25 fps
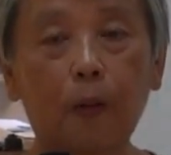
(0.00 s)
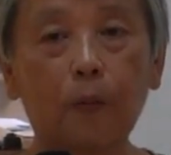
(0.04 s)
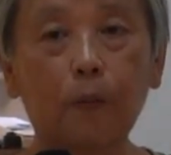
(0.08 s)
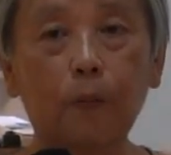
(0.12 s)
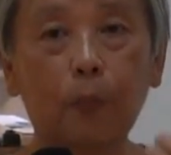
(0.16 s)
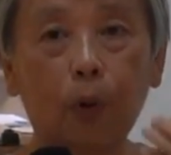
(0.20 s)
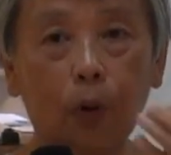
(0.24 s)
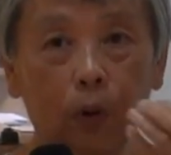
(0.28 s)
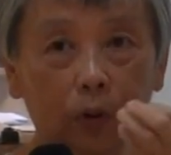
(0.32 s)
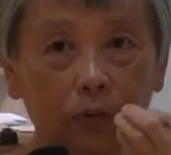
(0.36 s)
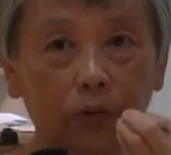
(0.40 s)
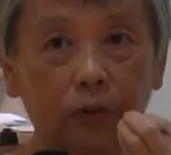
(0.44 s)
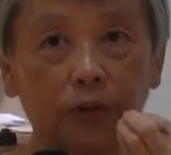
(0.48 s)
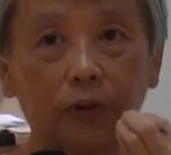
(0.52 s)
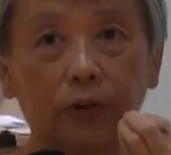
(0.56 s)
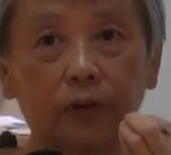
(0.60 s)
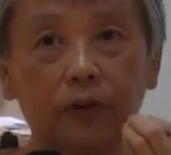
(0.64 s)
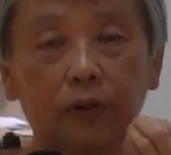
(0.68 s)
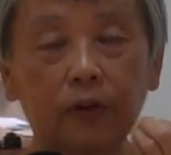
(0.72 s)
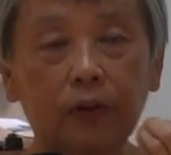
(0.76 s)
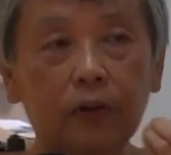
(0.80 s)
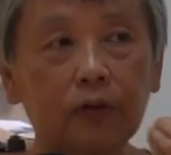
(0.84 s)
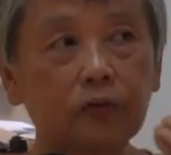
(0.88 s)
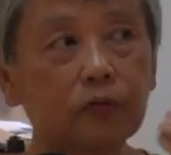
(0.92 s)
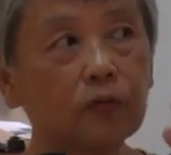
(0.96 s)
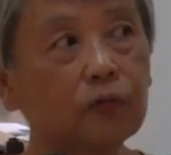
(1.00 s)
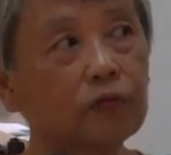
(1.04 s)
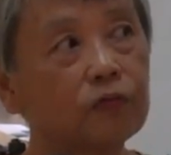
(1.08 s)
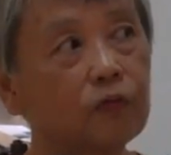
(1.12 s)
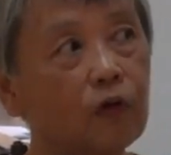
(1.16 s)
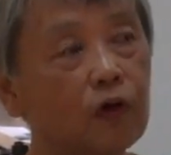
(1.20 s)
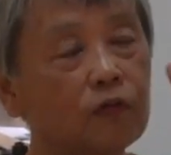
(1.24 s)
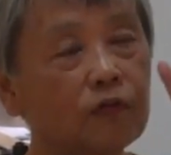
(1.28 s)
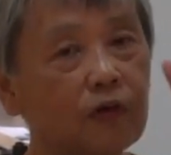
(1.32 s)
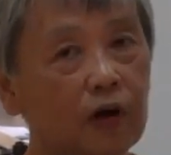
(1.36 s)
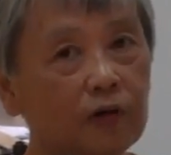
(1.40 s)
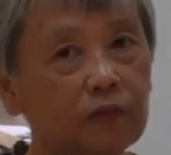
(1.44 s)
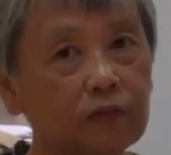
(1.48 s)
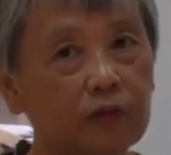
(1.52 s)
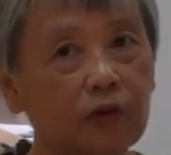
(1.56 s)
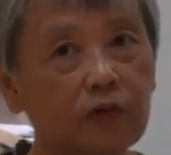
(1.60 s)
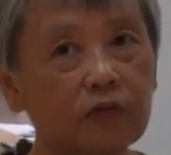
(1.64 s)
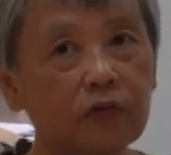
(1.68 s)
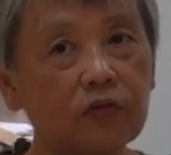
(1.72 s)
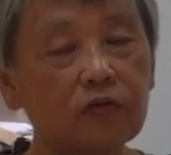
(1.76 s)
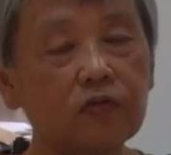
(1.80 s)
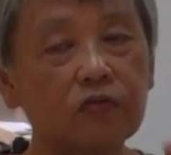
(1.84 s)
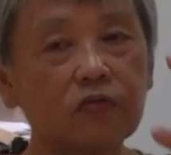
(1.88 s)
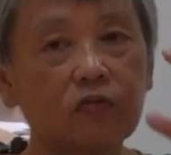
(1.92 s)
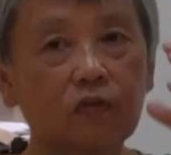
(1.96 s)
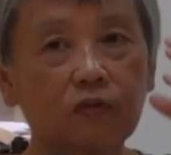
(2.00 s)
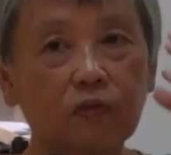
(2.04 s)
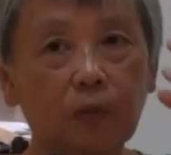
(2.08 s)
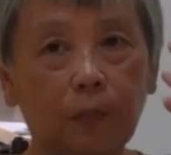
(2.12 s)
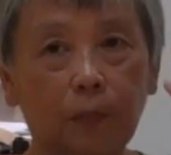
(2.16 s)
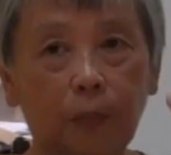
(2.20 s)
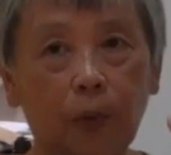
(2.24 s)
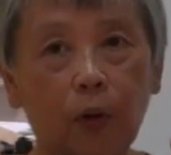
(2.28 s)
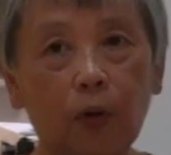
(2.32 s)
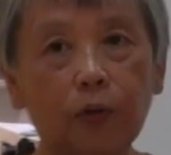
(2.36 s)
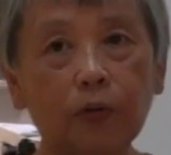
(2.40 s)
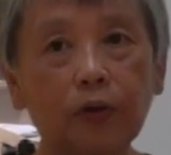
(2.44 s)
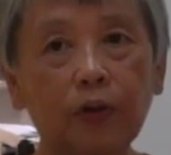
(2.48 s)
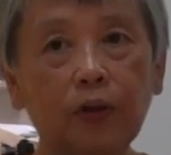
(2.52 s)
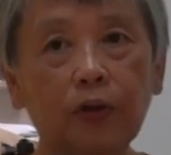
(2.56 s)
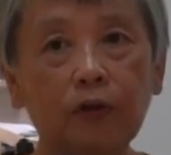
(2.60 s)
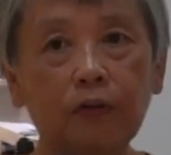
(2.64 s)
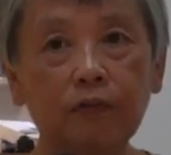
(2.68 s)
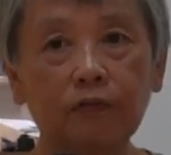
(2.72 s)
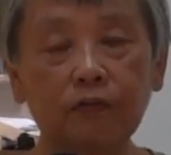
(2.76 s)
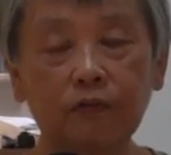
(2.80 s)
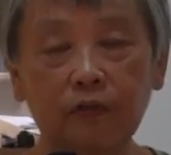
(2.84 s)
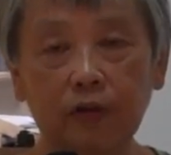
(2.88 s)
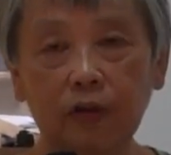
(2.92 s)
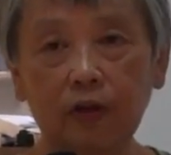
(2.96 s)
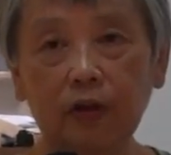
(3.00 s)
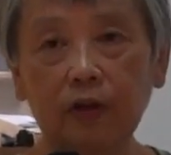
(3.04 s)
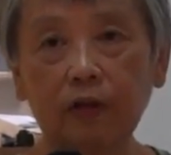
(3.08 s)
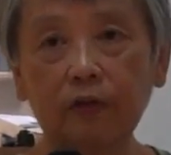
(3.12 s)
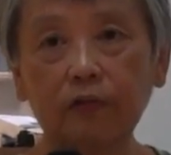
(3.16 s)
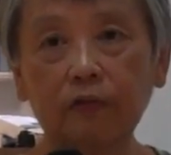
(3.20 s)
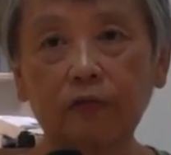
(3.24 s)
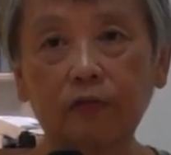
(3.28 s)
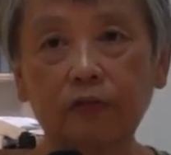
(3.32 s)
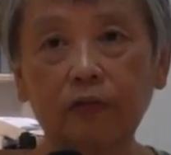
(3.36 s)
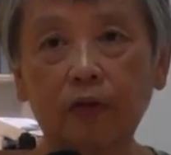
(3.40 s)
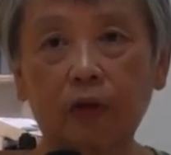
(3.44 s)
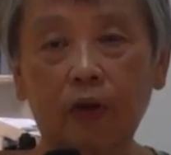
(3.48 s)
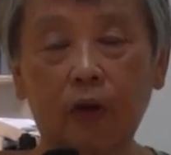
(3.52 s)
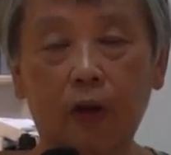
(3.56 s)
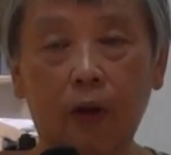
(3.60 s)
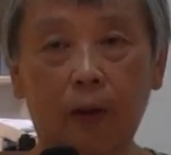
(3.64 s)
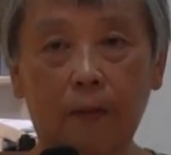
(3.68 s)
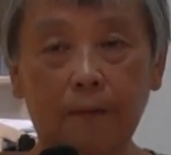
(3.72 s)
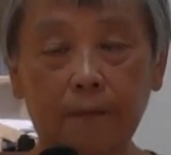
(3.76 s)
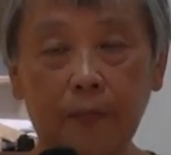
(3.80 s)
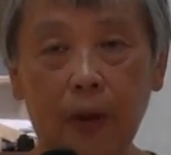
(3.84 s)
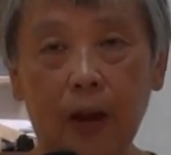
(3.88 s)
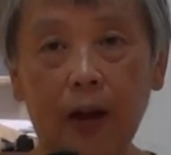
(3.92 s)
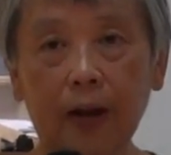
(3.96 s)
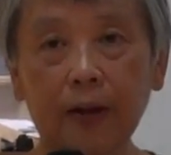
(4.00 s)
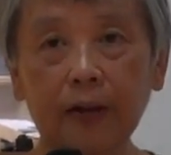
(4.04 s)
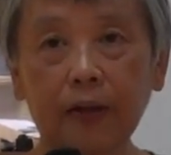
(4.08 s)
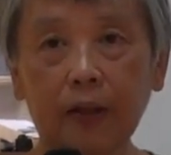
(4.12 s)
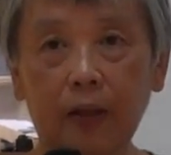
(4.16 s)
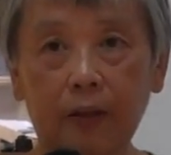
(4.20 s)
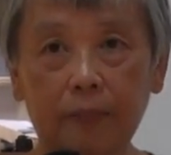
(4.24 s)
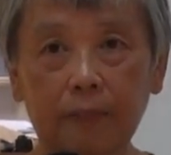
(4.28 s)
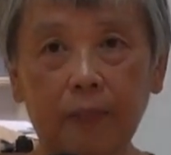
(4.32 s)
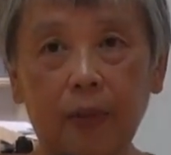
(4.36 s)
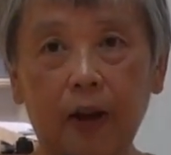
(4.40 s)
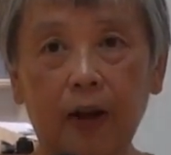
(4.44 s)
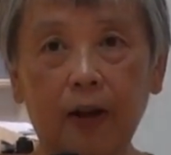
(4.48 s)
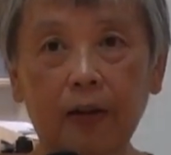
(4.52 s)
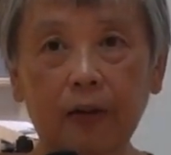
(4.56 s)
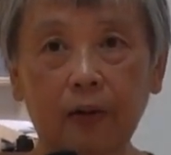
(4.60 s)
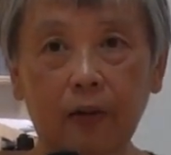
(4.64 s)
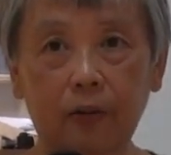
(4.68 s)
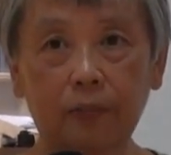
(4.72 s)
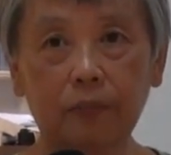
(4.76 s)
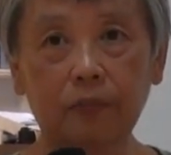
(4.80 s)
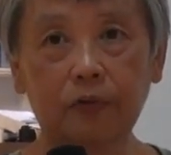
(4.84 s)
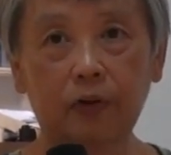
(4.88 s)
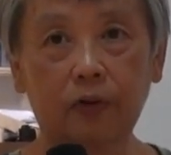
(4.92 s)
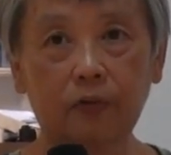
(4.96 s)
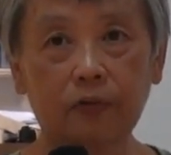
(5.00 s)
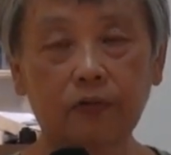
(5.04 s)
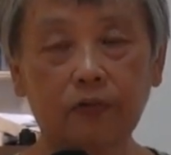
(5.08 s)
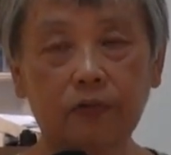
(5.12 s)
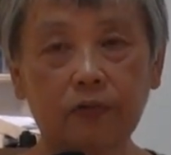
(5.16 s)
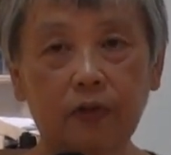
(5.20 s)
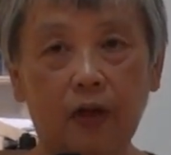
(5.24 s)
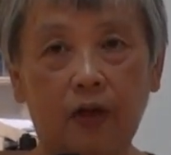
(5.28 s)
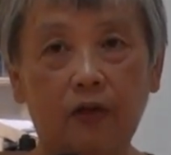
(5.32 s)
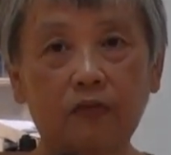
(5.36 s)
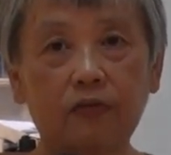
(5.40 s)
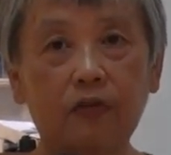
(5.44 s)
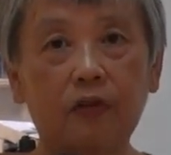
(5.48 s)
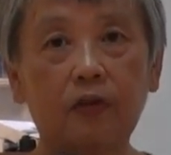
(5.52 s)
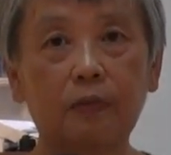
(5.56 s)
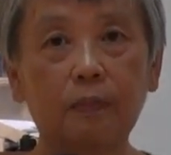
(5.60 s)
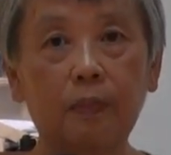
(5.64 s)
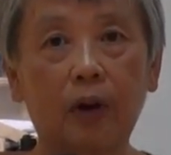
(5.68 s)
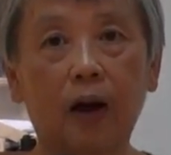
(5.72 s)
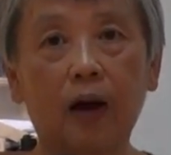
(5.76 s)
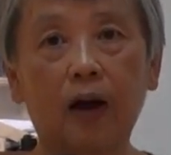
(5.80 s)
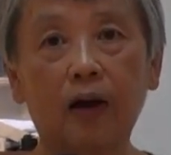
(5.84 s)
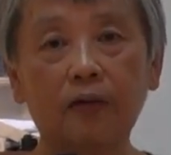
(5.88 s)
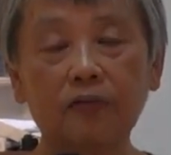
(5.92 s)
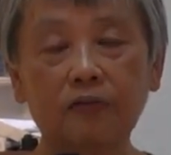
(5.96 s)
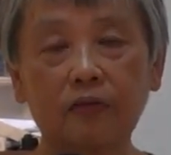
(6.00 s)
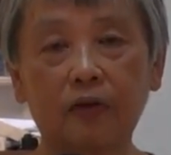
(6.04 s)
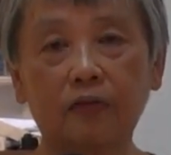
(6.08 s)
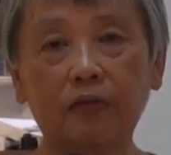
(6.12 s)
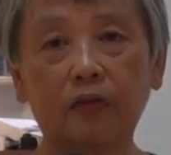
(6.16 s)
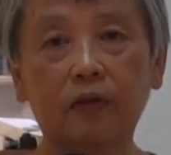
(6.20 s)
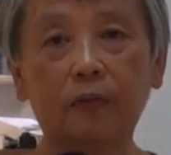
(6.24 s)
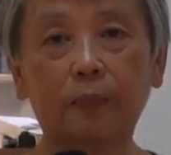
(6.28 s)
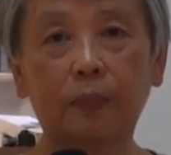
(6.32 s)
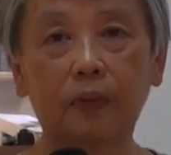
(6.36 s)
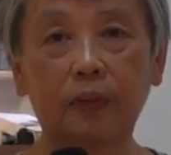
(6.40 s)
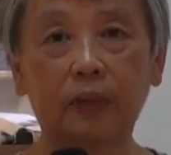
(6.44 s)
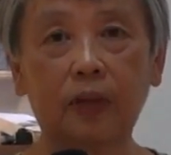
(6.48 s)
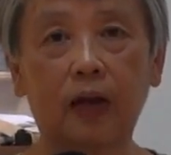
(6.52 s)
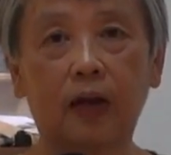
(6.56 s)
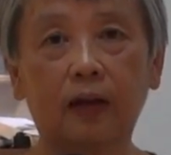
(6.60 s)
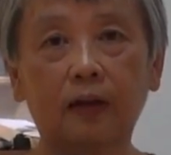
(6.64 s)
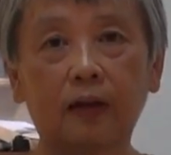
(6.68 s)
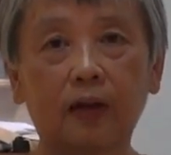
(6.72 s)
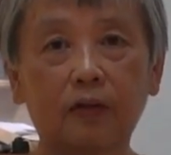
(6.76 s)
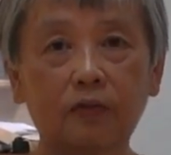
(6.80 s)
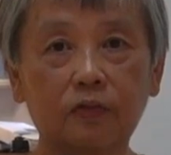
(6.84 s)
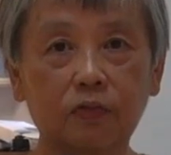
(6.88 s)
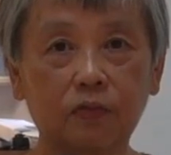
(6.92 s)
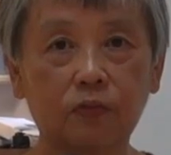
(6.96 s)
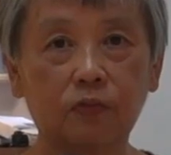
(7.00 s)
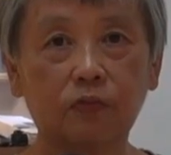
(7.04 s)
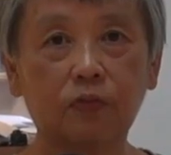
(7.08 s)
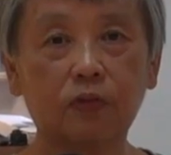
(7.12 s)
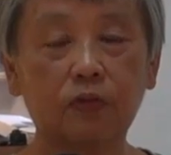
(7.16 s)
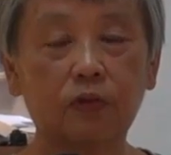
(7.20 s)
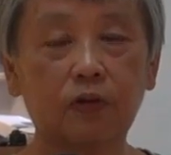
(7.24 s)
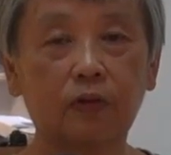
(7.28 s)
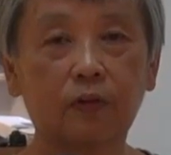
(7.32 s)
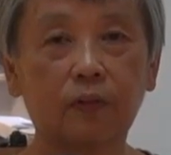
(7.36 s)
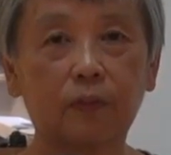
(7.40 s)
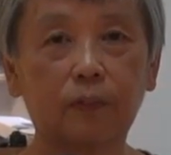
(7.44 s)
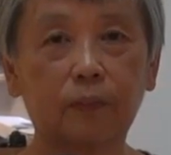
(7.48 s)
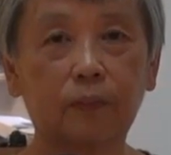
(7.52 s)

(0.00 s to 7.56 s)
Body. So 4 foundations is of the body, feelings, mind, and mind objects, as in Mahasatipatthana Sutta.